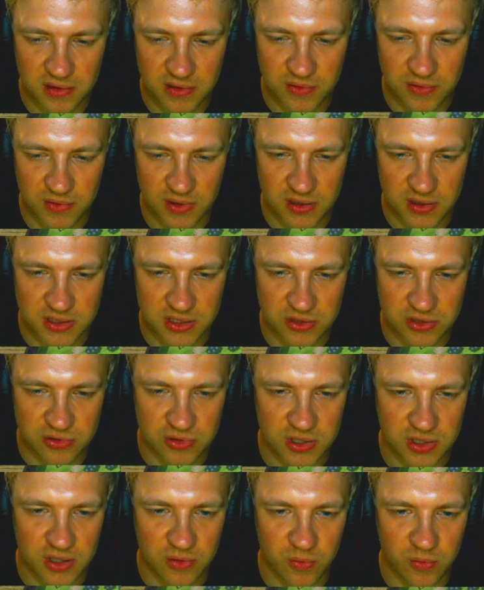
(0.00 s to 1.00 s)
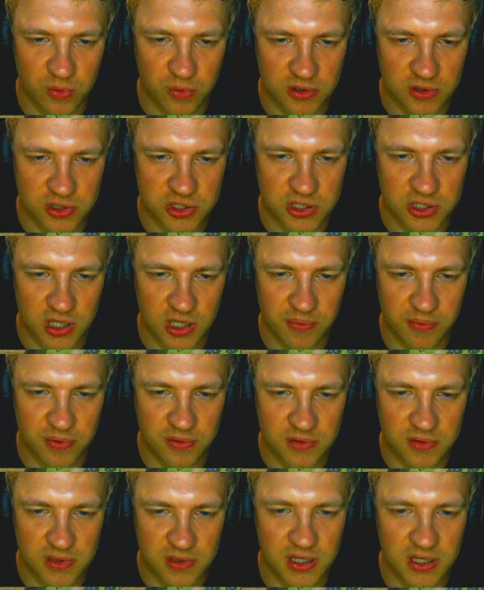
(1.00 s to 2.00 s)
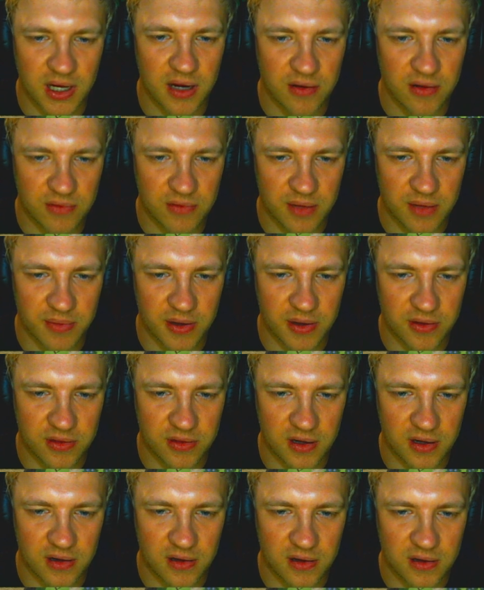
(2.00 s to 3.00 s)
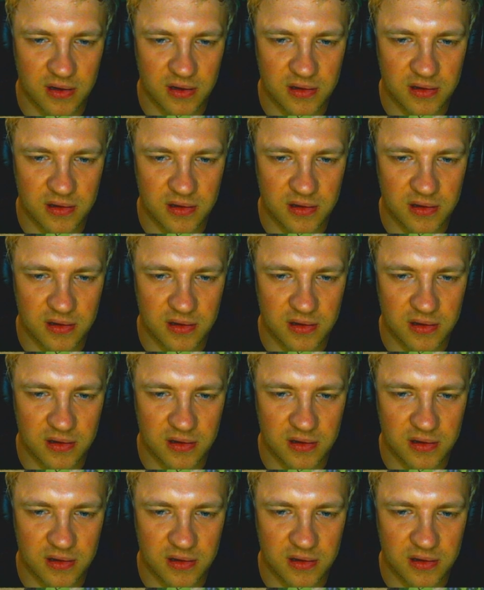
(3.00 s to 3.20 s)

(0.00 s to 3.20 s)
Where is it? Treated workshop. Yeah, right about there.